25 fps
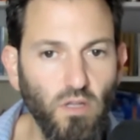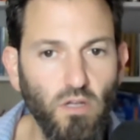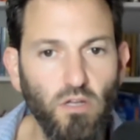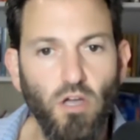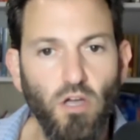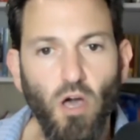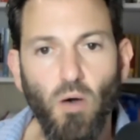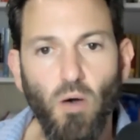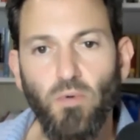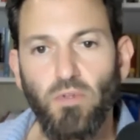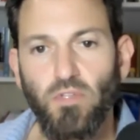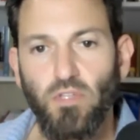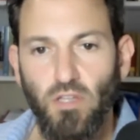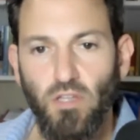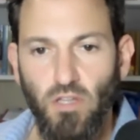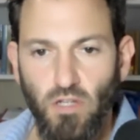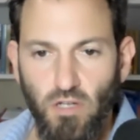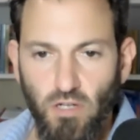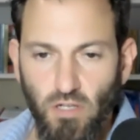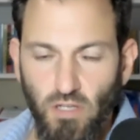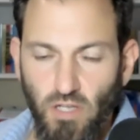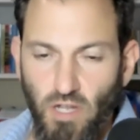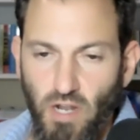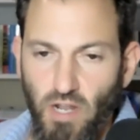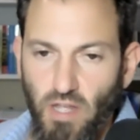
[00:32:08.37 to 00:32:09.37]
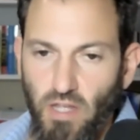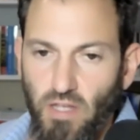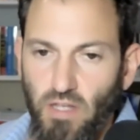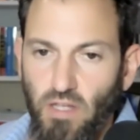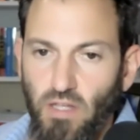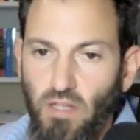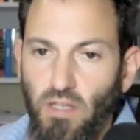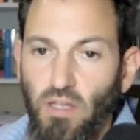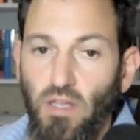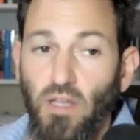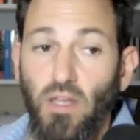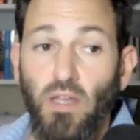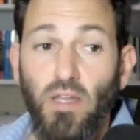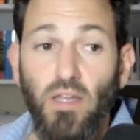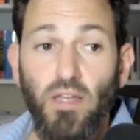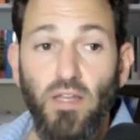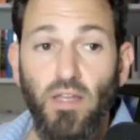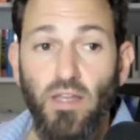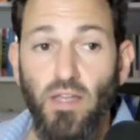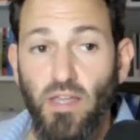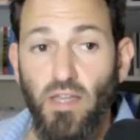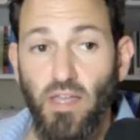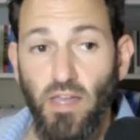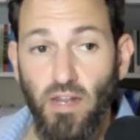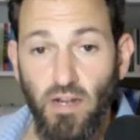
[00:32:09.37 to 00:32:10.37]
coming to the clinic,
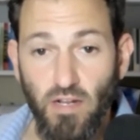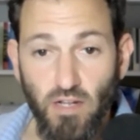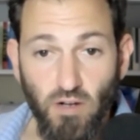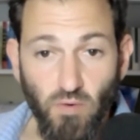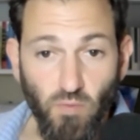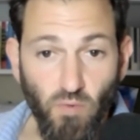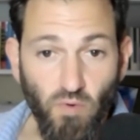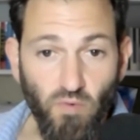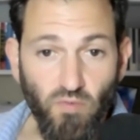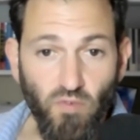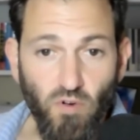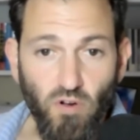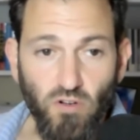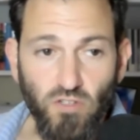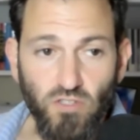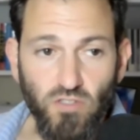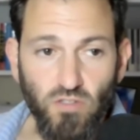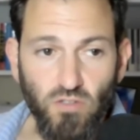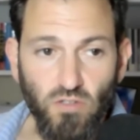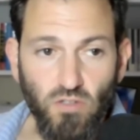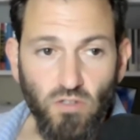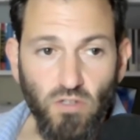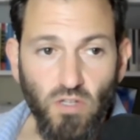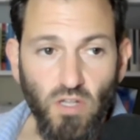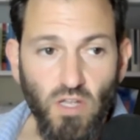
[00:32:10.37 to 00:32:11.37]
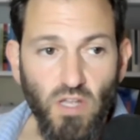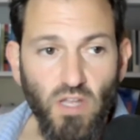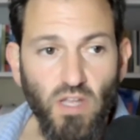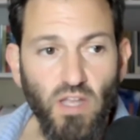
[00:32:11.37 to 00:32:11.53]
getting a reversal.